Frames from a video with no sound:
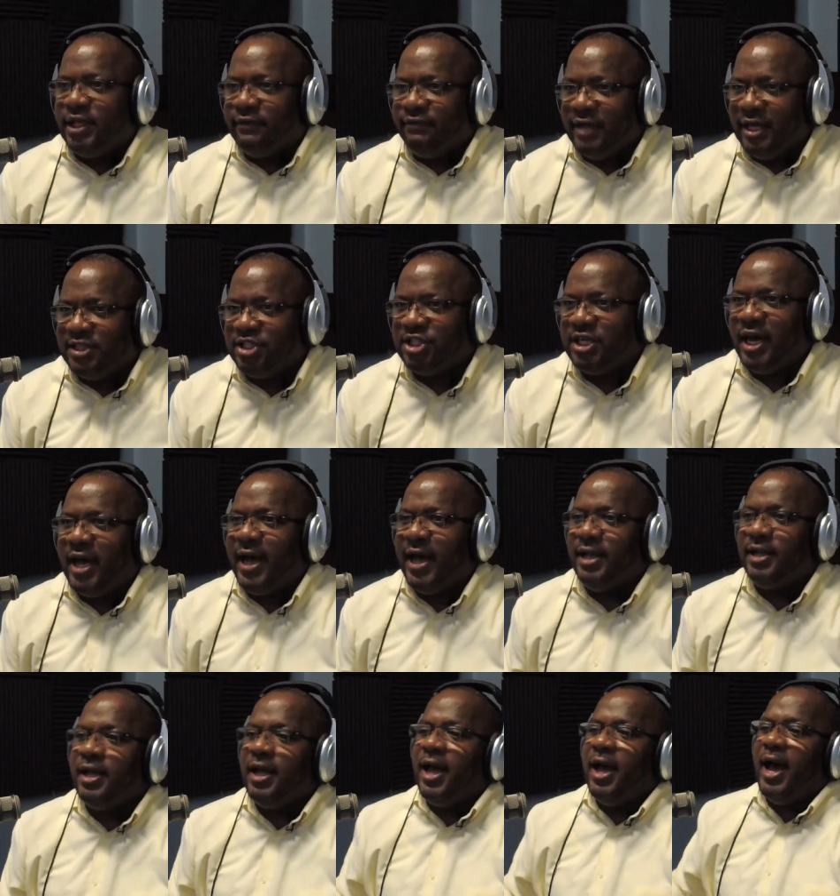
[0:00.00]
of that
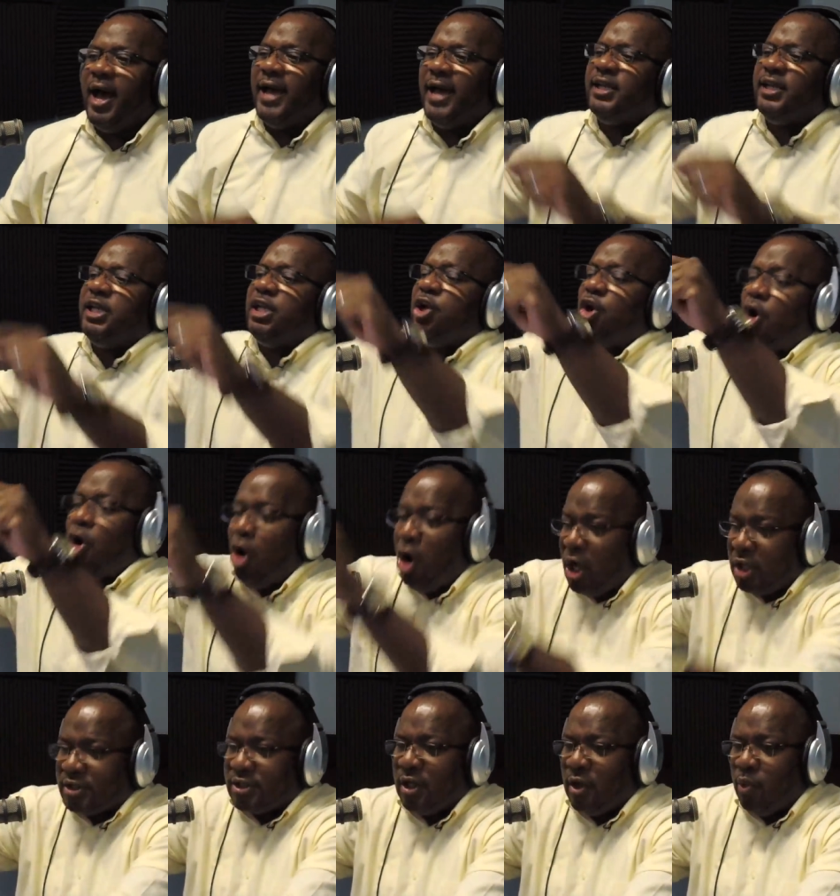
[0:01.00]
child and the
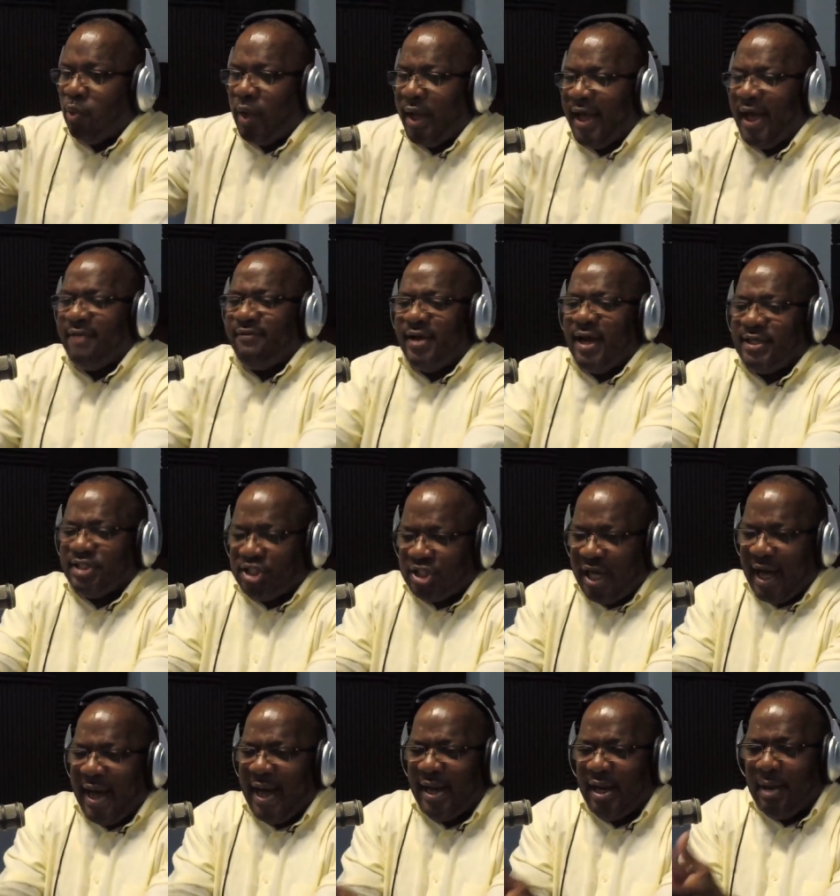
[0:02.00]
altar, wherever that
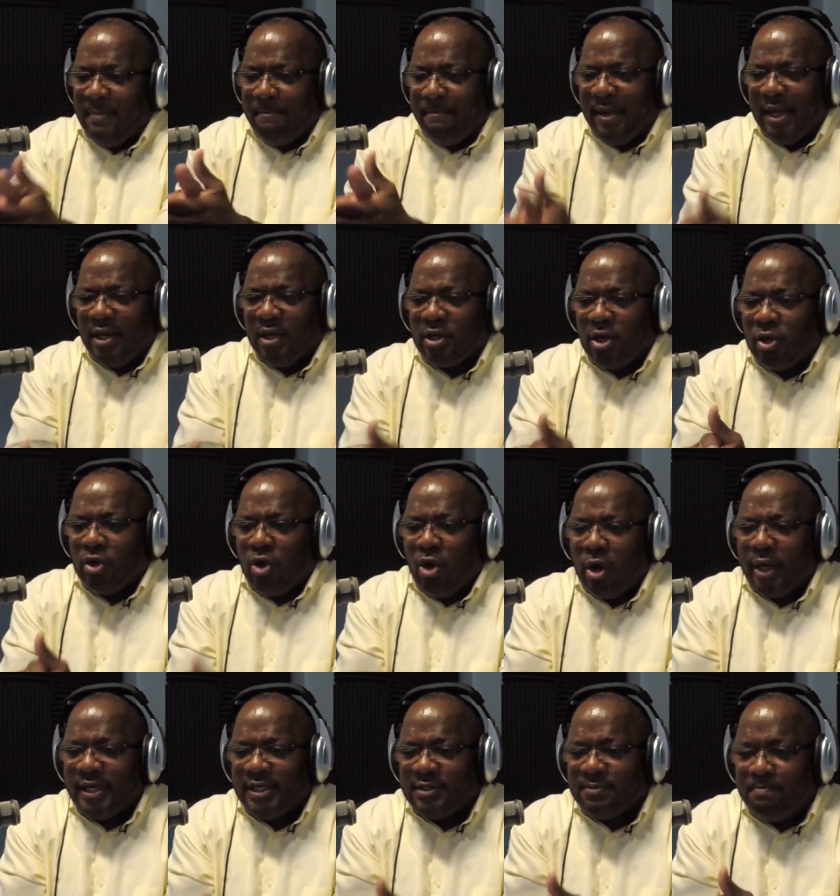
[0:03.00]
child umbilical
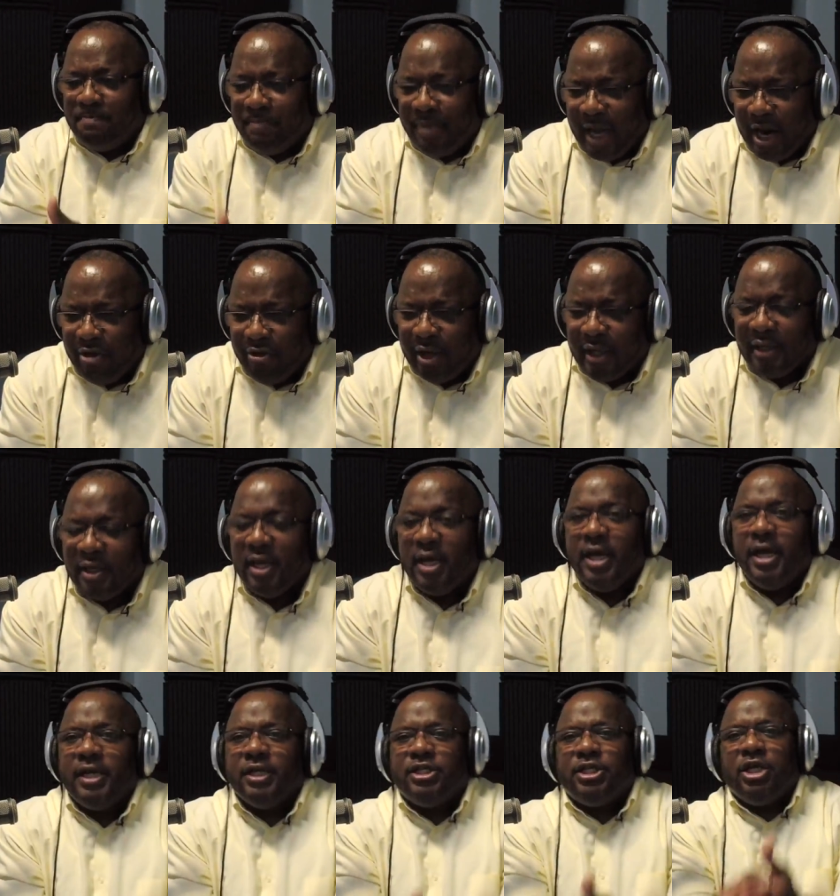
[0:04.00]
cord is buried,
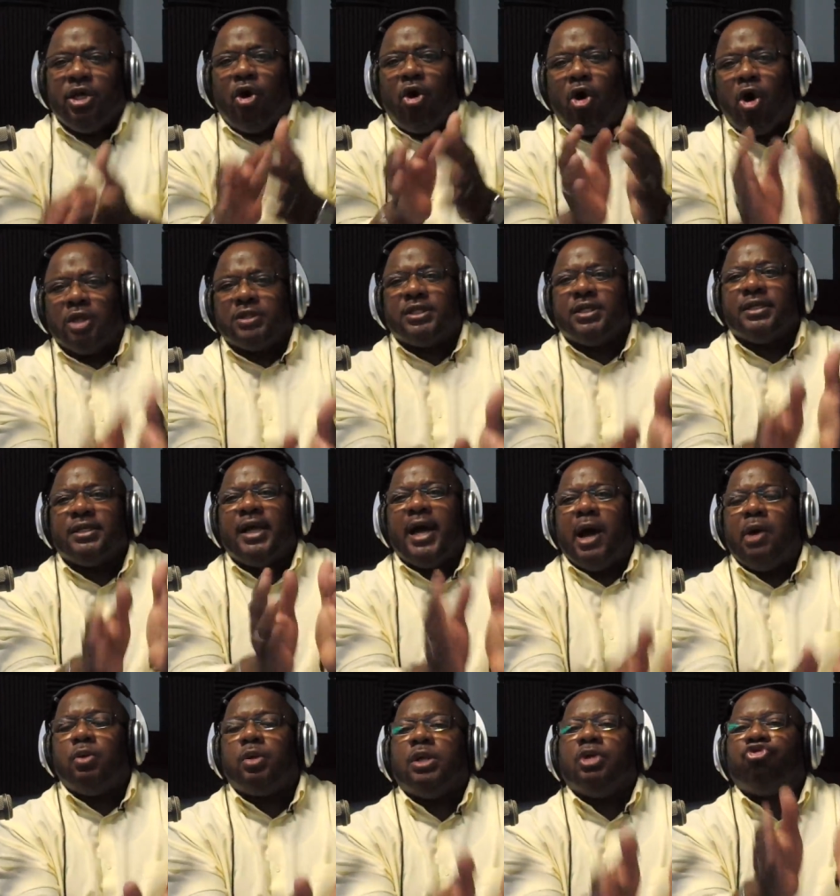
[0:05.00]
the altar
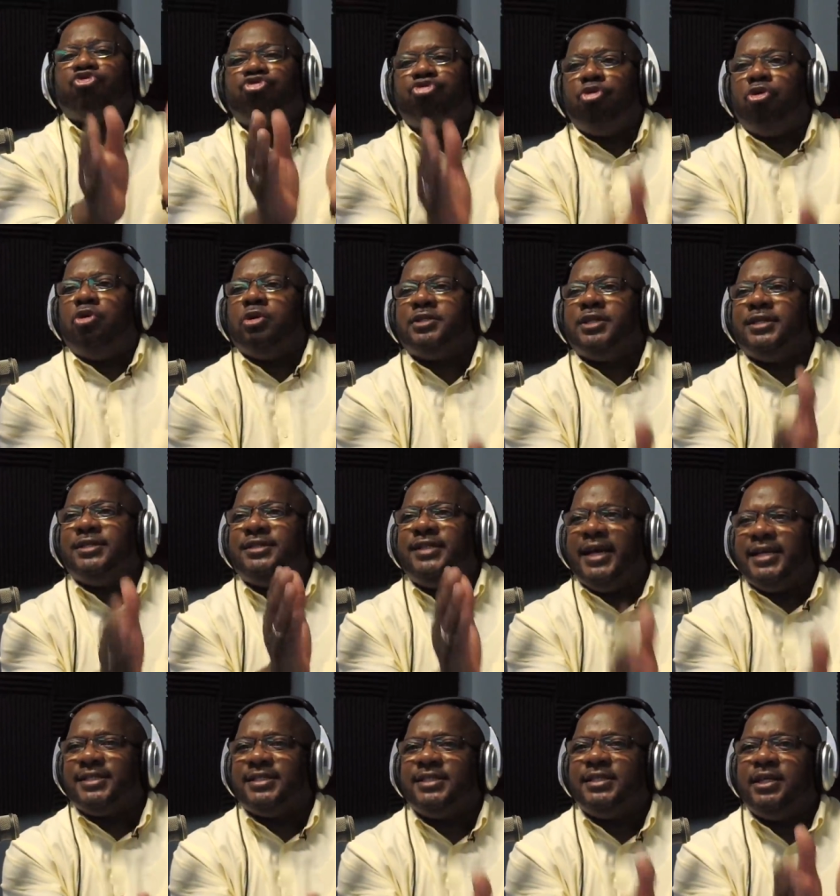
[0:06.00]
now controls the
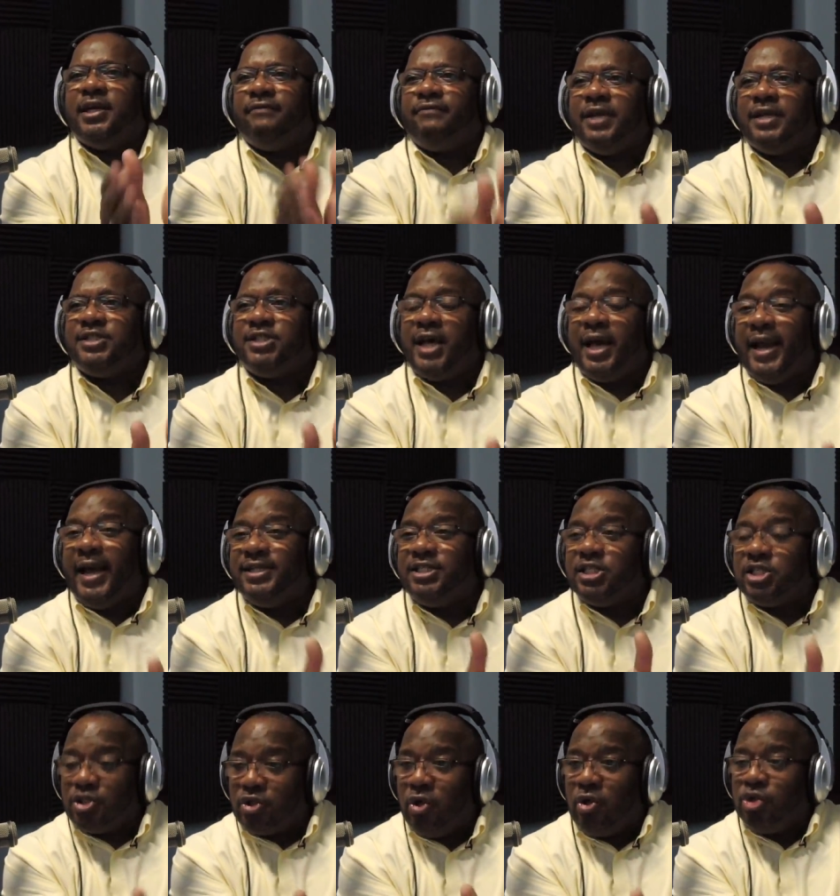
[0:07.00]
destiny of that child. I
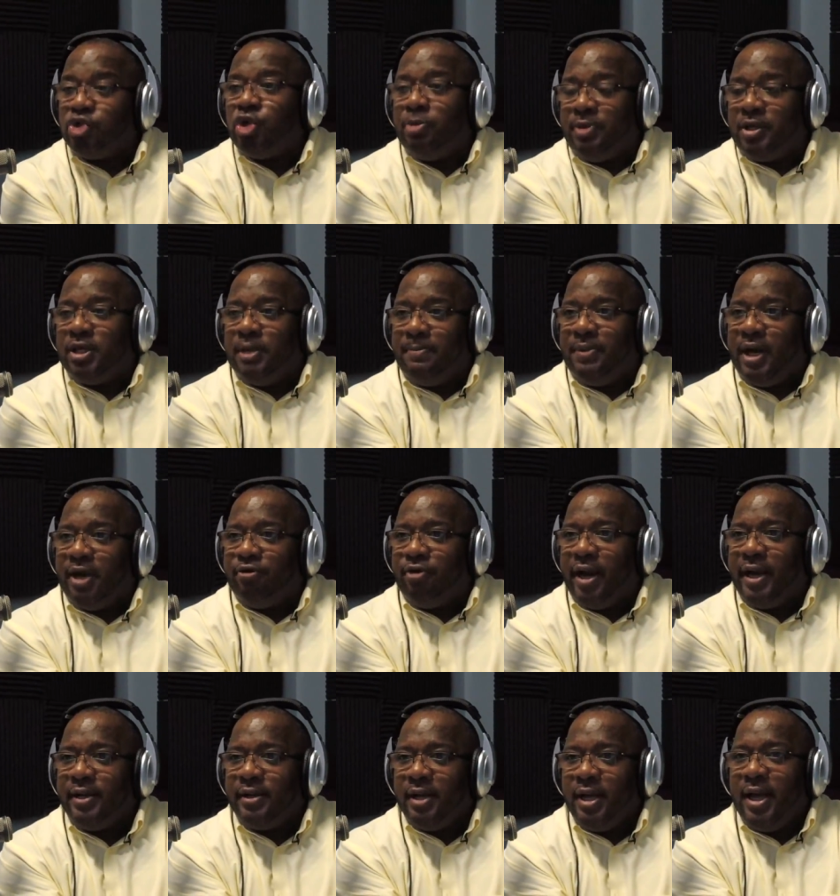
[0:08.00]
just told you about the blood,
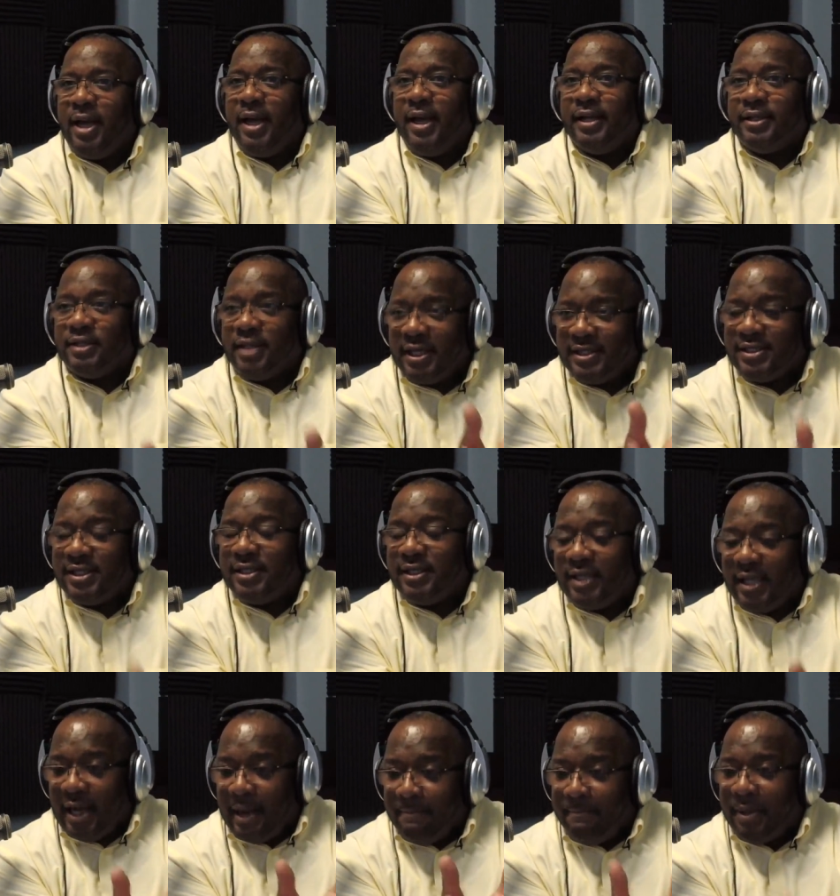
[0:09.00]
right? Doesn't
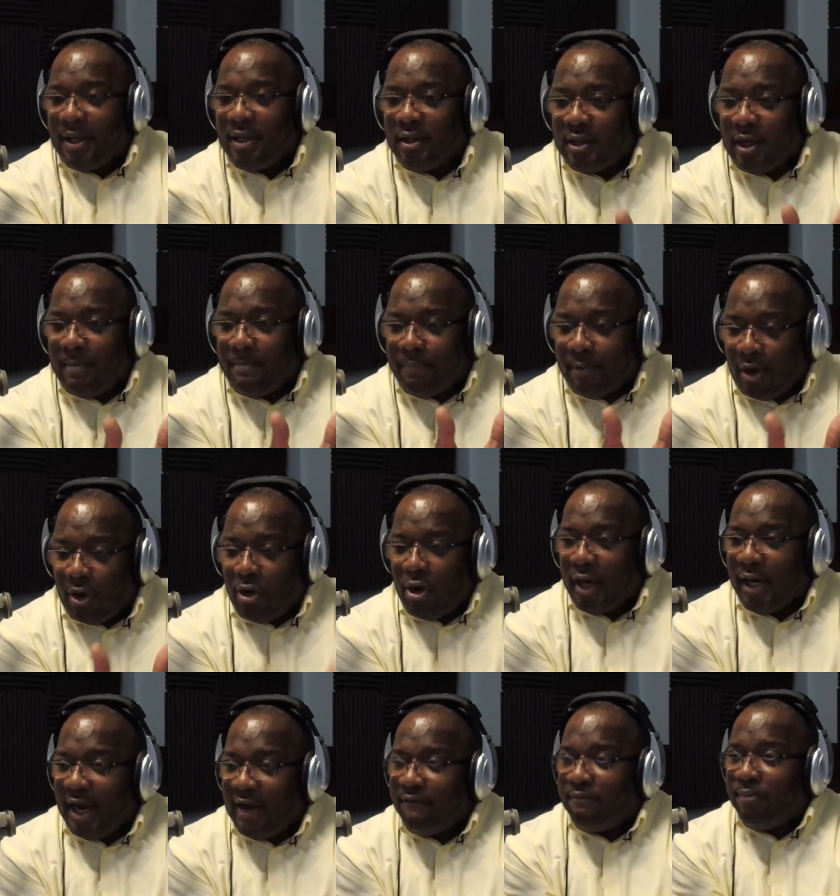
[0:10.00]
the umbilical
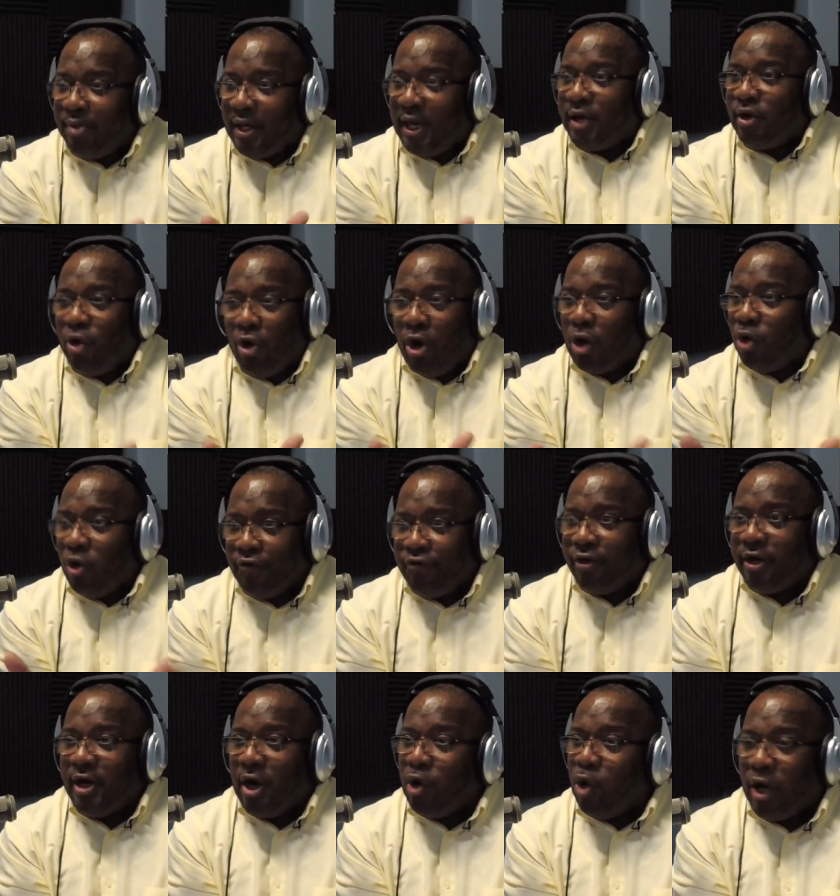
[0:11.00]
cord have blood all
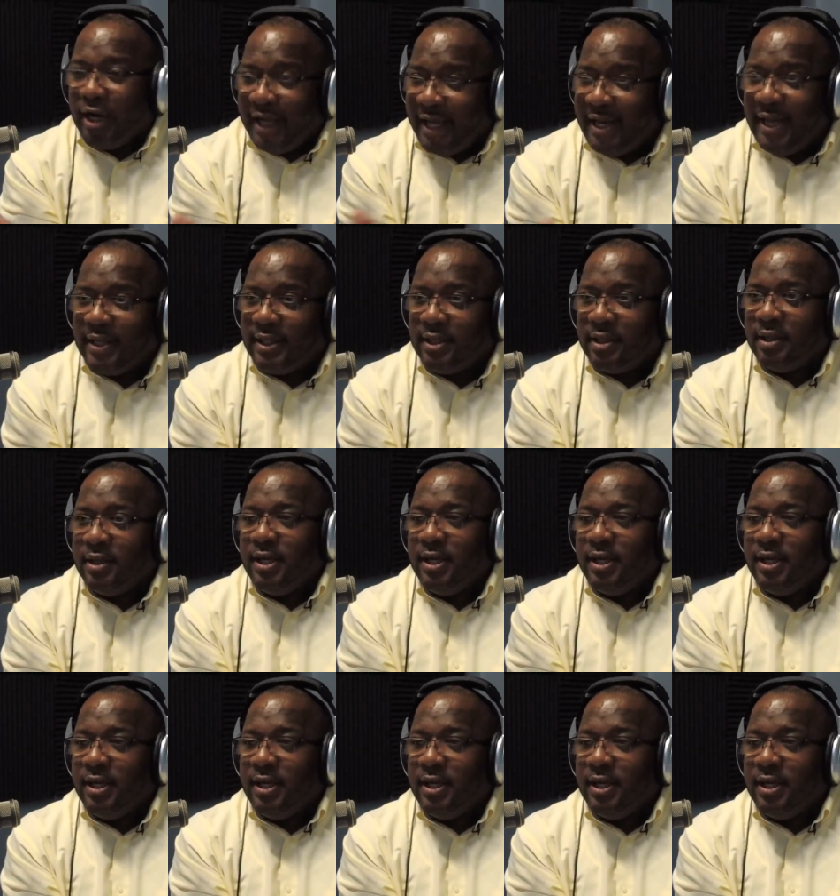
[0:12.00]
over it, all in it?